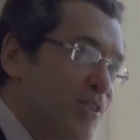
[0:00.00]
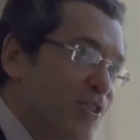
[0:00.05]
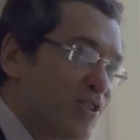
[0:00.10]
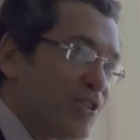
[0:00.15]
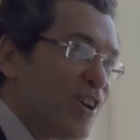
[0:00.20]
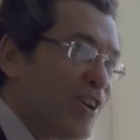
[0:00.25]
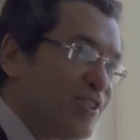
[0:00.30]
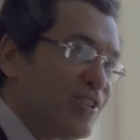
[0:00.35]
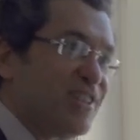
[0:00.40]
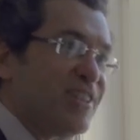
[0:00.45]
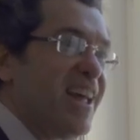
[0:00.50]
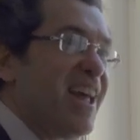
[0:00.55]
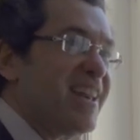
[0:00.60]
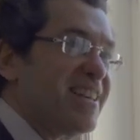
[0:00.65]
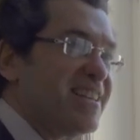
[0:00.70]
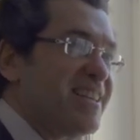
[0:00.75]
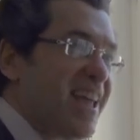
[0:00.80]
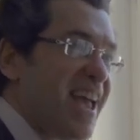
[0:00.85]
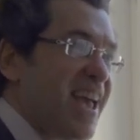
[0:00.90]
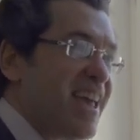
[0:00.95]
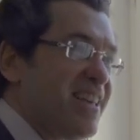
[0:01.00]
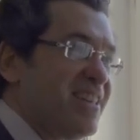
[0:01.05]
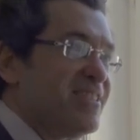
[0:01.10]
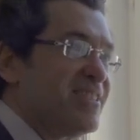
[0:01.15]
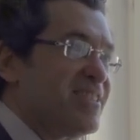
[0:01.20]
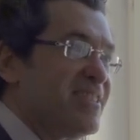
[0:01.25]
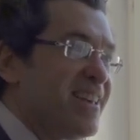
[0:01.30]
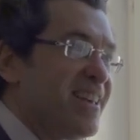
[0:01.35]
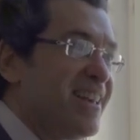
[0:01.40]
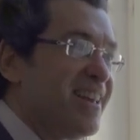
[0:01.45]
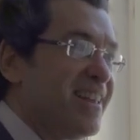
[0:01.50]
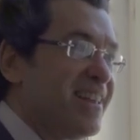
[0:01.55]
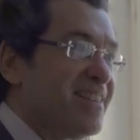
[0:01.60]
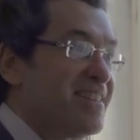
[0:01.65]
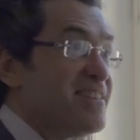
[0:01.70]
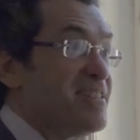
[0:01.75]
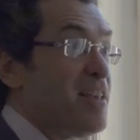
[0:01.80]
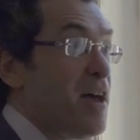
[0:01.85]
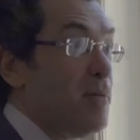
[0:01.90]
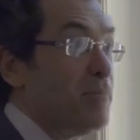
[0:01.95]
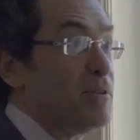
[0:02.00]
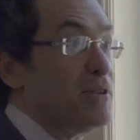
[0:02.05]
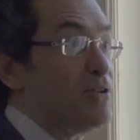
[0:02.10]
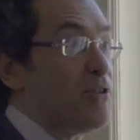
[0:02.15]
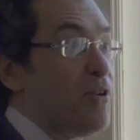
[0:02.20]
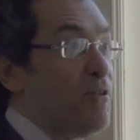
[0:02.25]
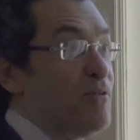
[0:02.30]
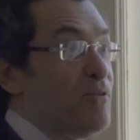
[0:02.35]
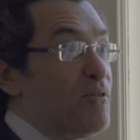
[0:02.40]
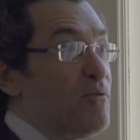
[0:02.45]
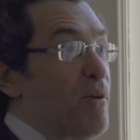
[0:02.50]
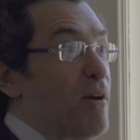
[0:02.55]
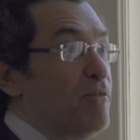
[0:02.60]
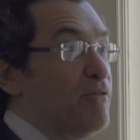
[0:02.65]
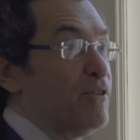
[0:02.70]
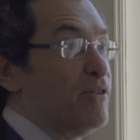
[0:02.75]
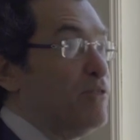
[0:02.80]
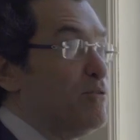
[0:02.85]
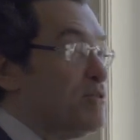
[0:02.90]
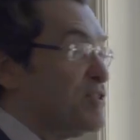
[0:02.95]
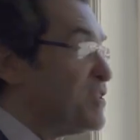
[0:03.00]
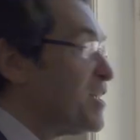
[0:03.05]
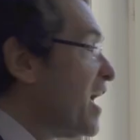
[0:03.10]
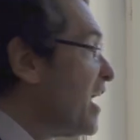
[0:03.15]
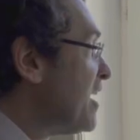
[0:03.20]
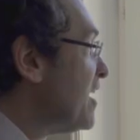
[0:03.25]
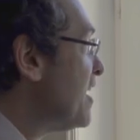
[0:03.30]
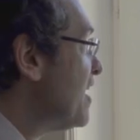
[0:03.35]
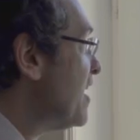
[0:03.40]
in just 10 days, the Sametova Revoluce,